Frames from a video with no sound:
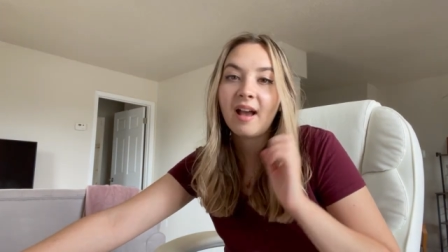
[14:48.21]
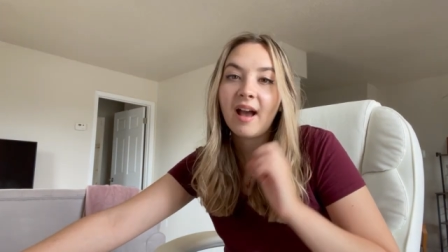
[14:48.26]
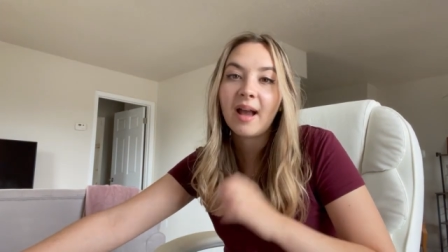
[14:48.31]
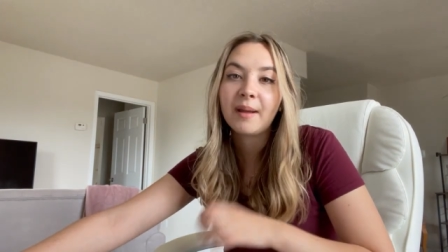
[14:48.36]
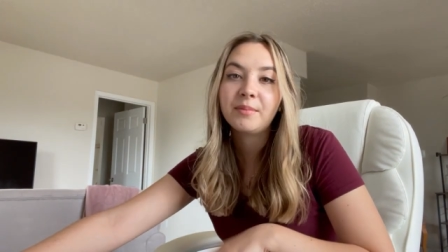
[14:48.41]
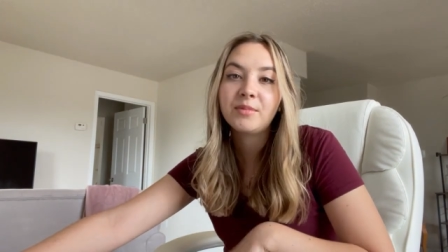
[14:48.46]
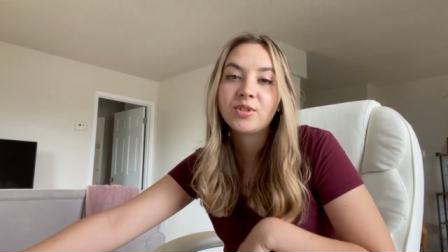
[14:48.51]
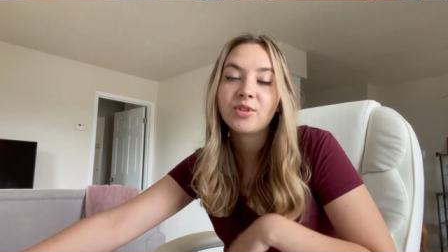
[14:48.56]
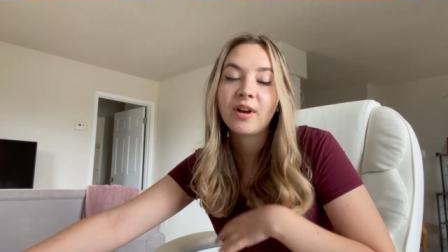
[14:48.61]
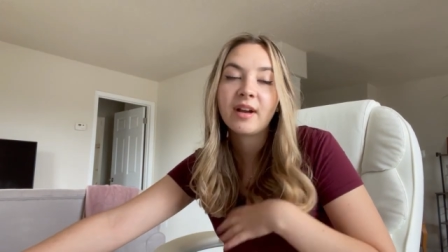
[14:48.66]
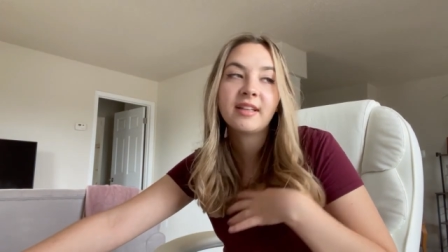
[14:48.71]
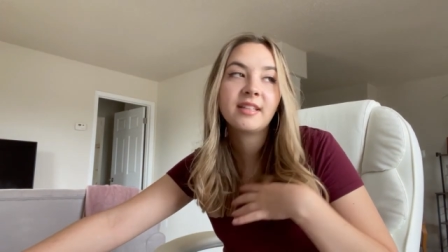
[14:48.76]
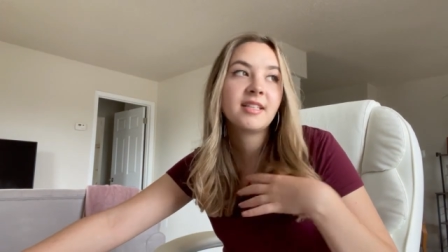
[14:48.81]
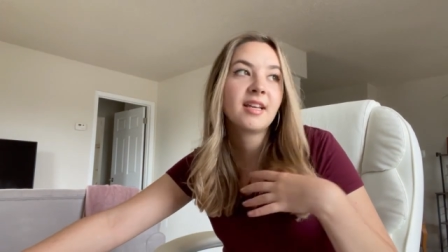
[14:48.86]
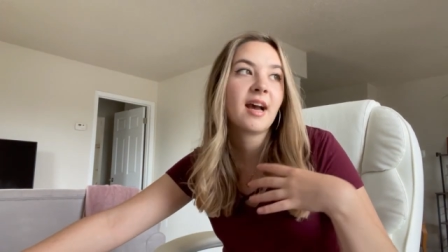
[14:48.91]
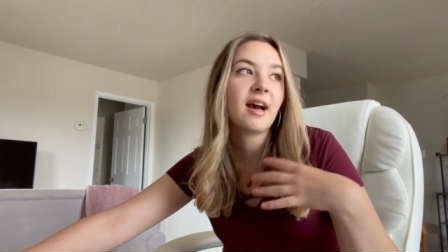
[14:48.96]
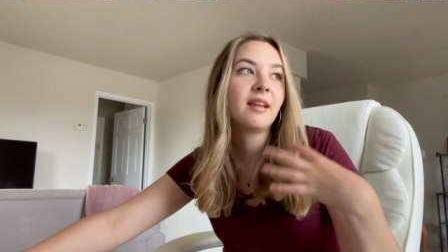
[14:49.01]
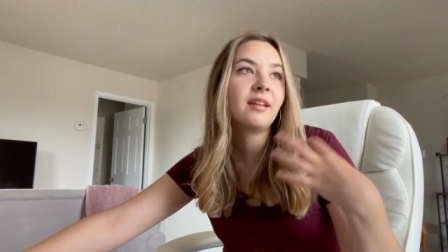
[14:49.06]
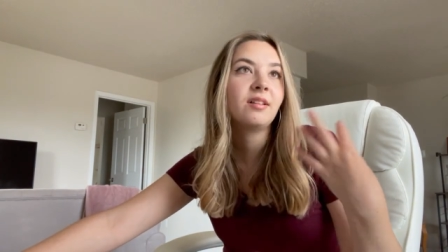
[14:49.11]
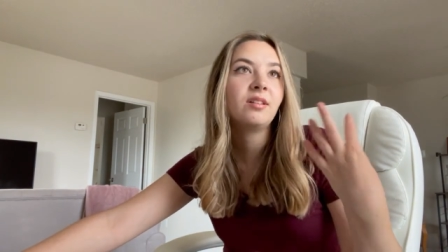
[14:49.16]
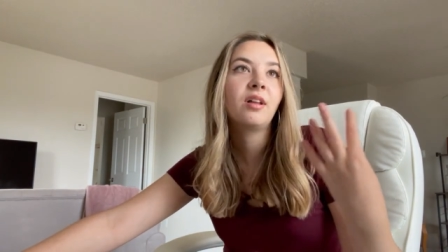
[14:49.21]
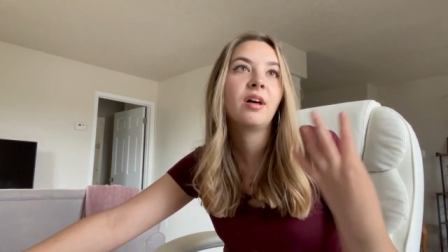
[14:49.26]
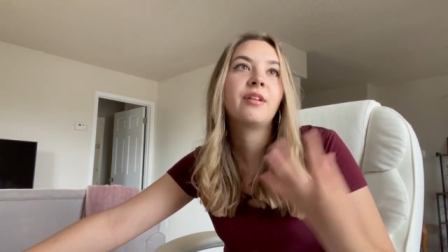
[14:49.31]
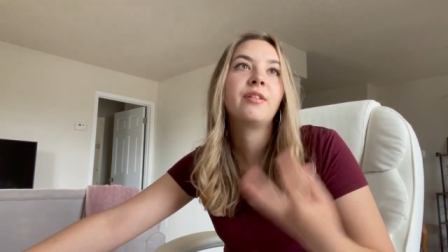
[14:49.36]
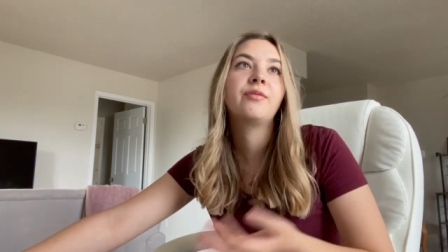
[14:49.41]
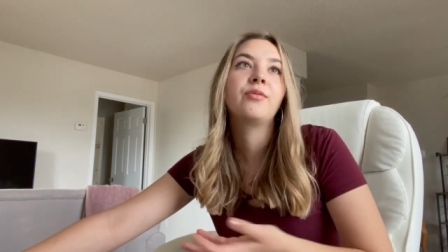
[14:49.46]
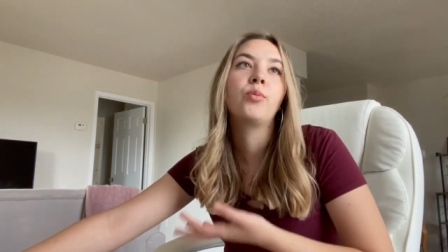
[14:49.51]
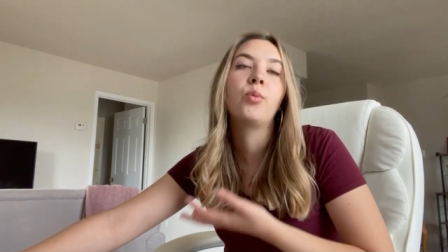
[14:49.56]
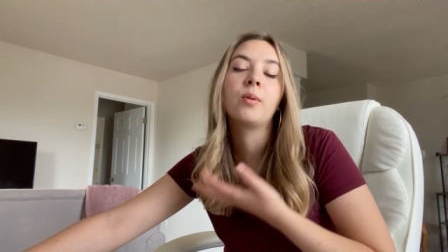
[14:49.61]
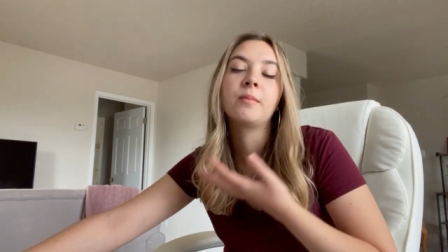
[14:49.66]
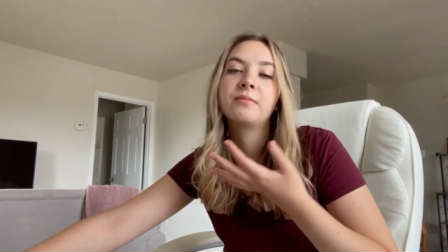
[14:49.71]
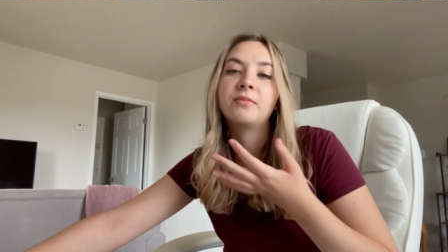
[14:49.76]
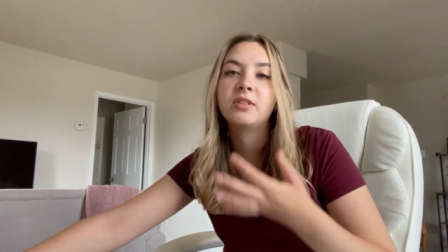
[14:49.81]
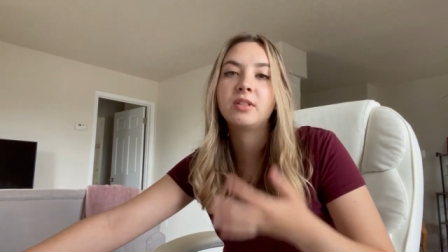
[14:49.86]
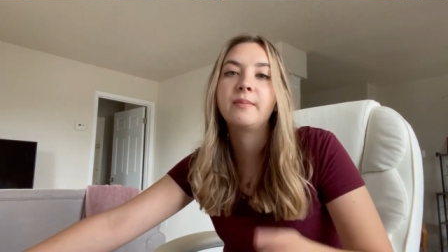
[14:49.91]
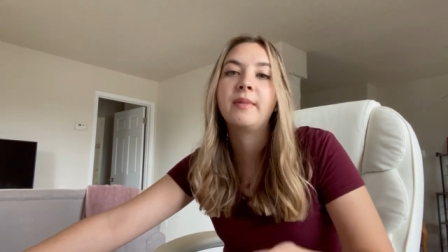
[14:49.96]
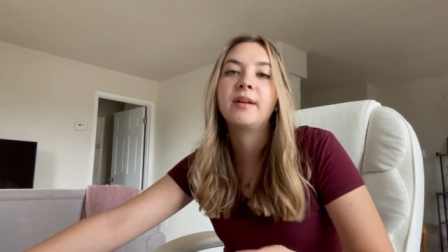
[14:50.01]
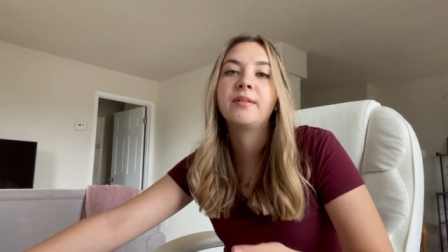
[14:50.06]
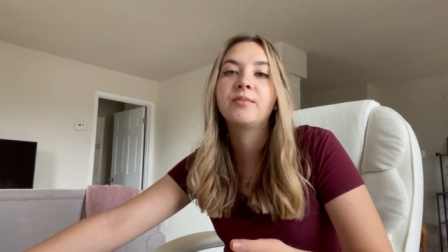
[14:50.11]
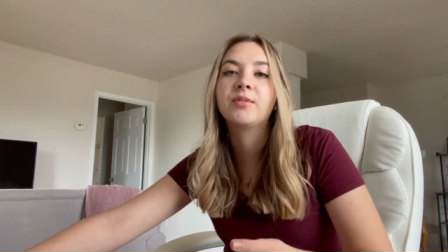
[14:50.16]
I'm trying to add a lot of warmth
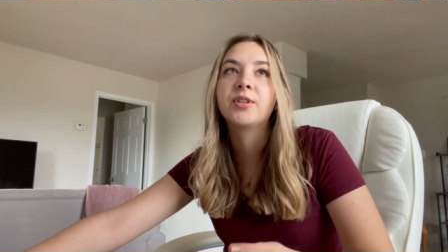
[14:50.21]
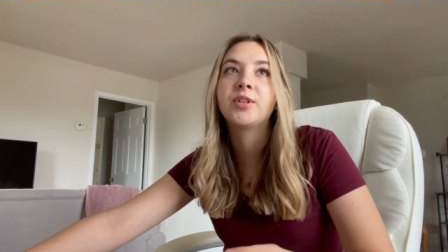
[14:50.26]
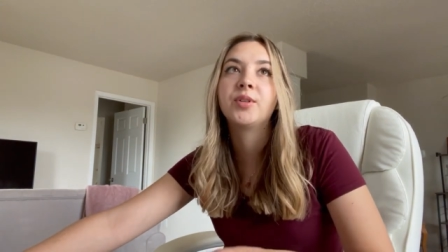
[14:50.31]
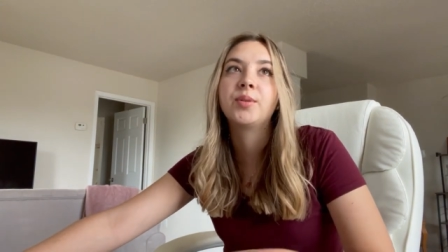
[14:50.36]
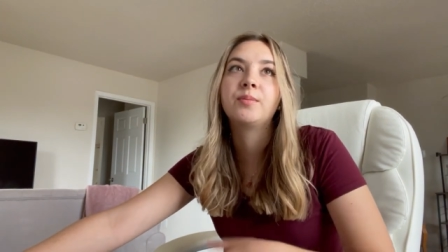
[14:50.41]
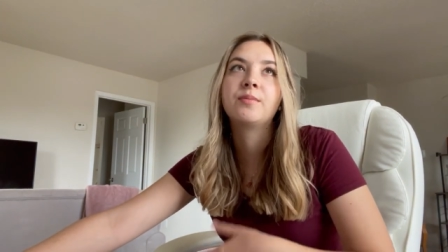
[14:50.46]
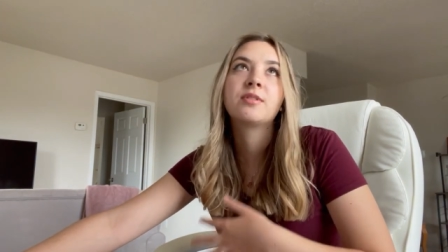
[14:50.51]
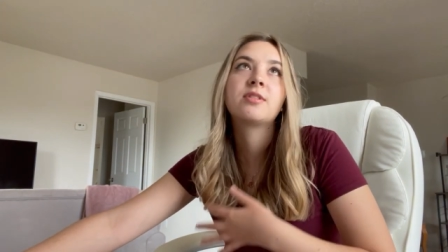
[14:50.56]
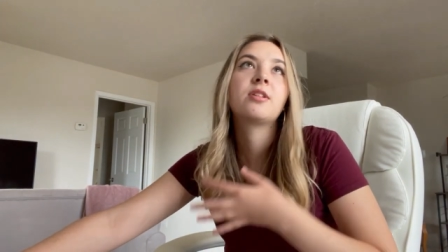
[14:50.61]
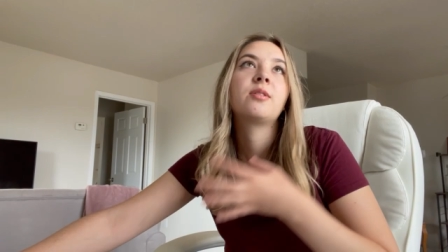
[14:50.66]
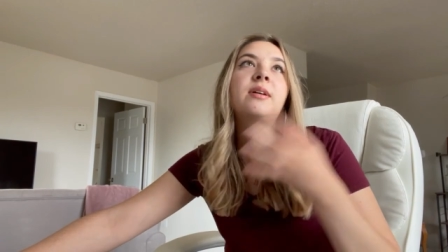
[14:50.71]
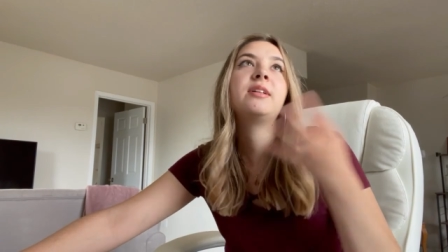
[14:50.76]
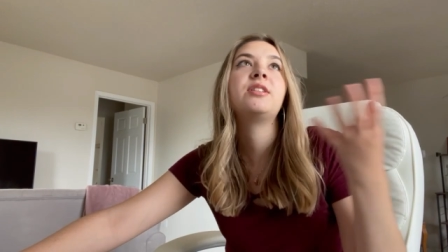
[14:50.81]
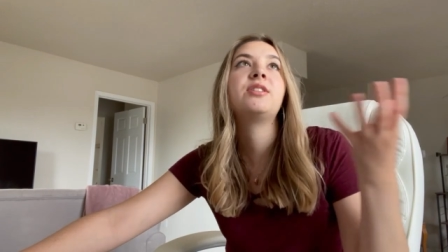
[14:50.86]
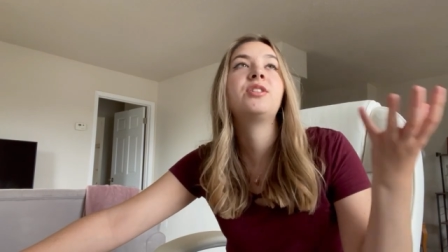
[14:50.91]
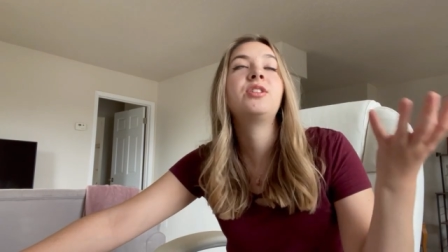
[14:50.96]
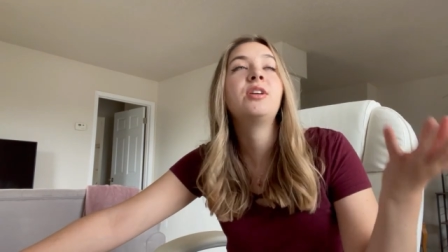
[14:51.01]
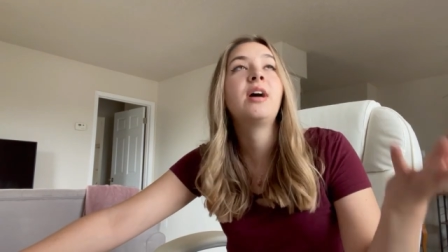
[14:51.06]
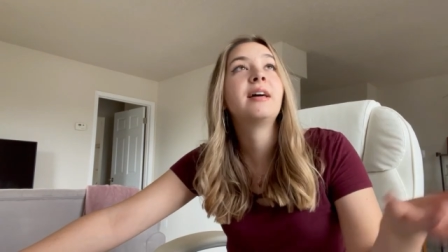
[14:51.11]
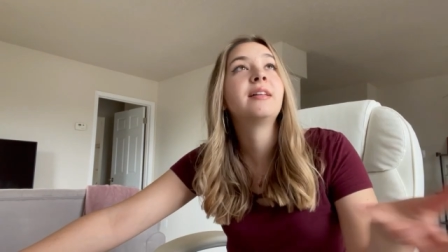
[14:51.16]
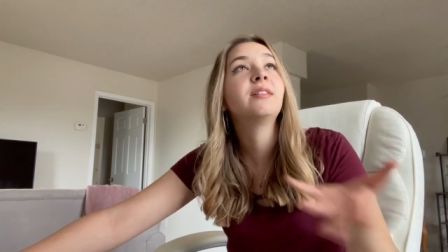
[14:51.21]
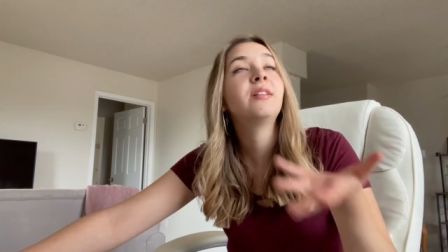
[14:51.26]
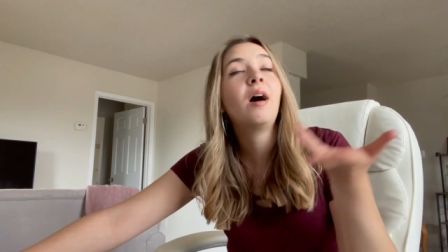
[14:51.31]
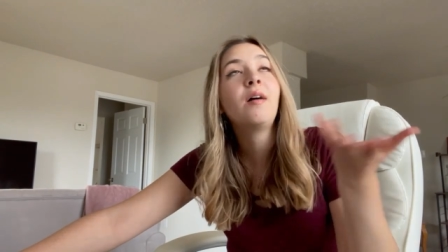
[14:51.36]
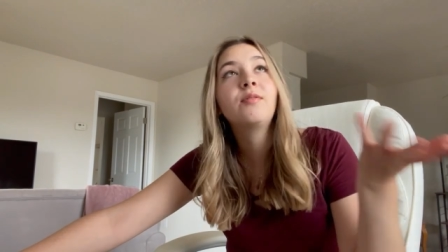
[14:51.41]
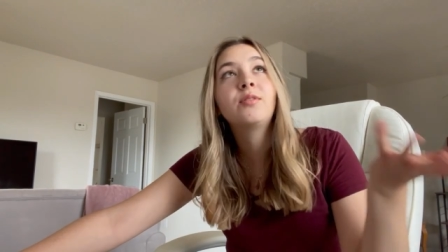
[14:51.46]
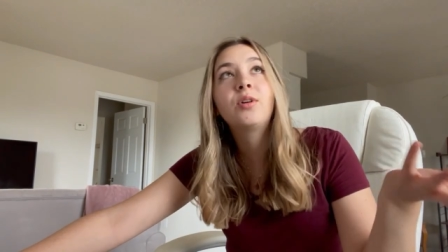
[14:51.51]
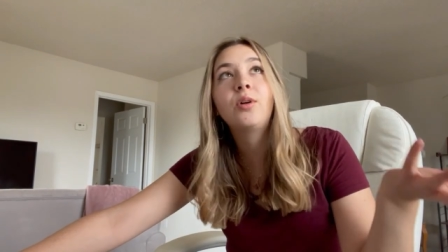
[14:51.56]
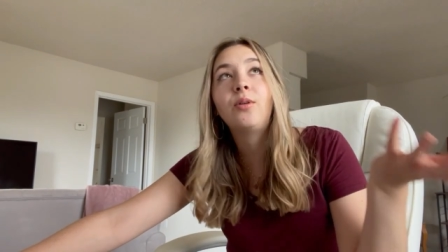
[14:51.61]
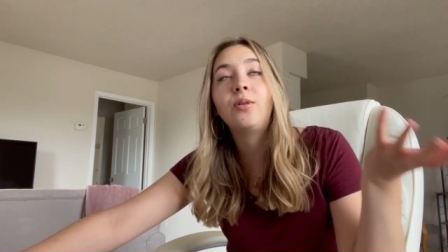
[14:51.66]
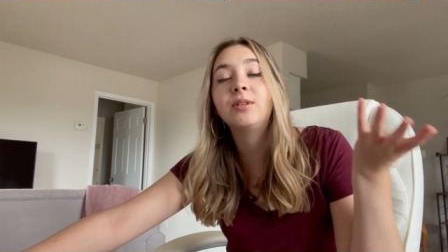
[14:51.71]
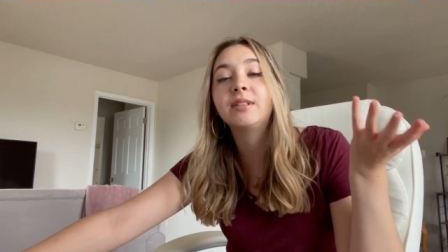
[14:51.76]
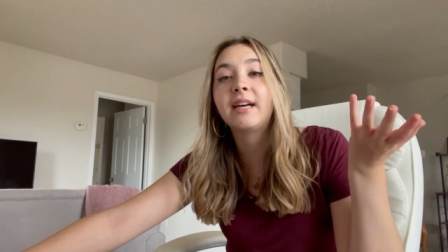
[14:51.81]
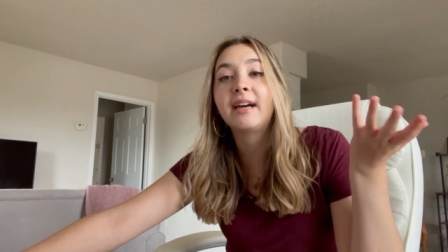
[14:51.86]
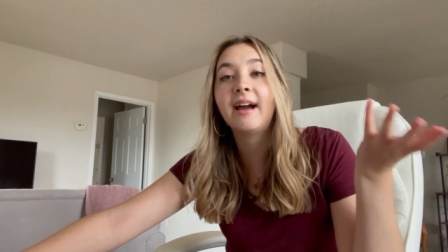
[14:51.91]
to my room, so I love gold.